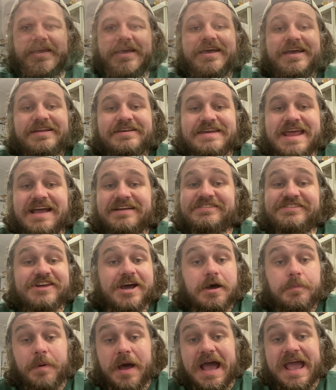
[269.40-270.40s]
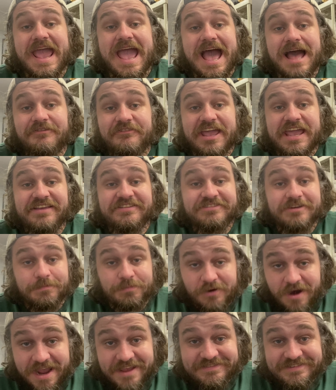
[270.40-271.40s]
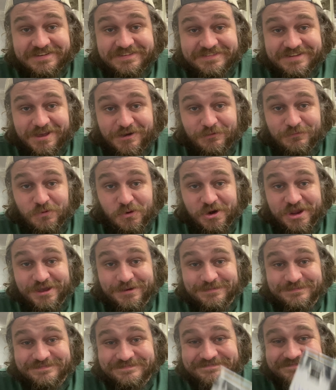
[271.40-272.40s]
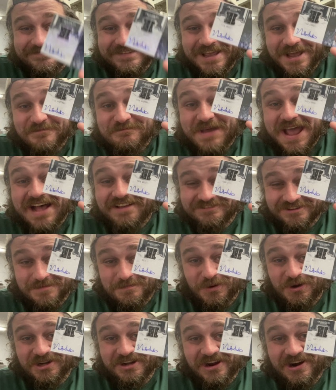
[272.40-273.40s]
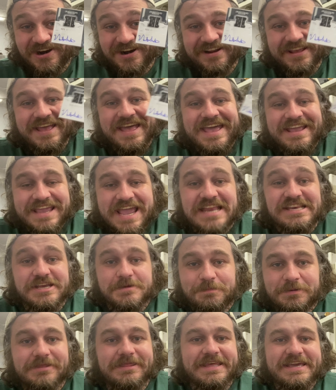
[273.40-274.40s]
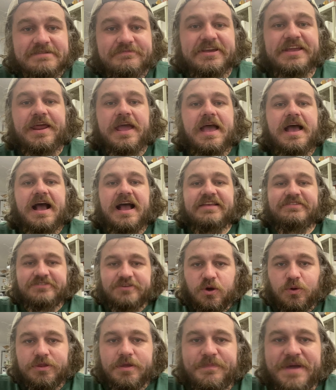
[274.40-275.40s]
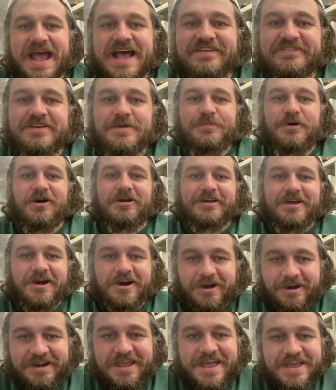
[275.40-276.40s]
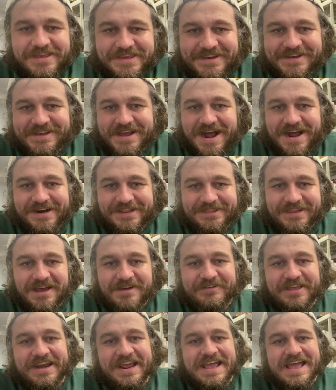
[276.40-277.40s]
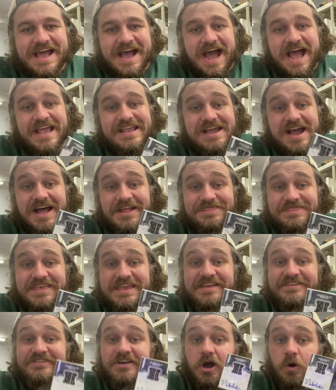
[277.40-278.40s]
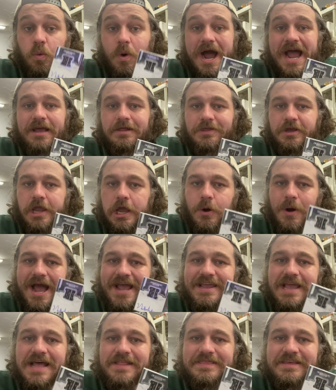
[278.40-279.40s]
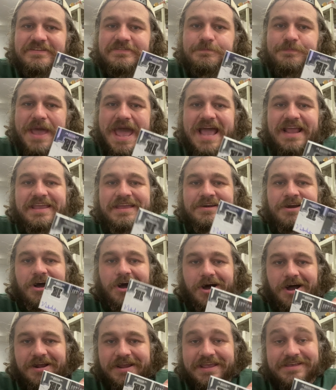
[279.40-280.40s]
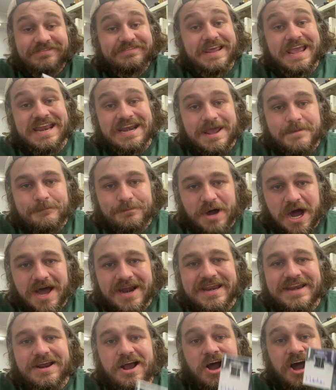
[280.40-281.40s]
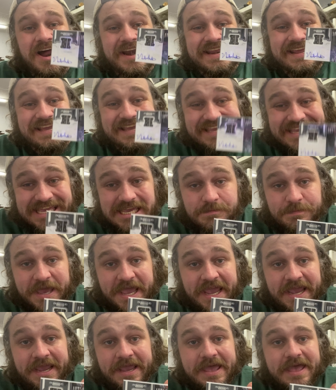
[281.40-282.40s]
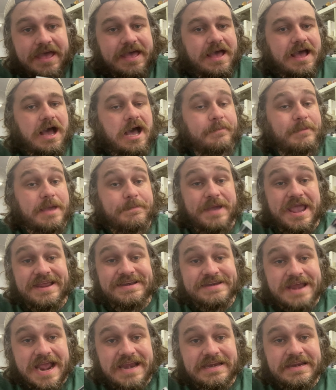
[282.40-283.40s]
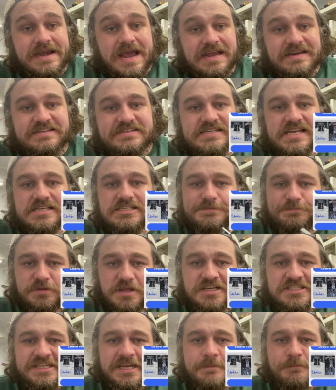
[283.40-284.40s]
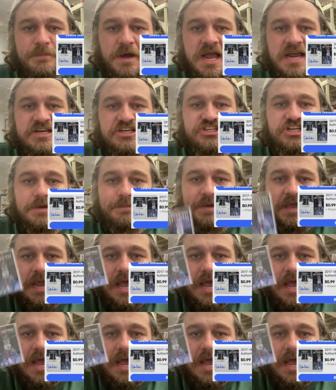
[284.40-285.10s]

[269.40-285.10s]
Next up, I have a surprising sale for you. A basketball card. Can you believe it? I sold a basketball card. You gotta love it. I got this a while ago. I got this back in August, and I bought it on eBay. I paid 99 cents plus combined shipping. I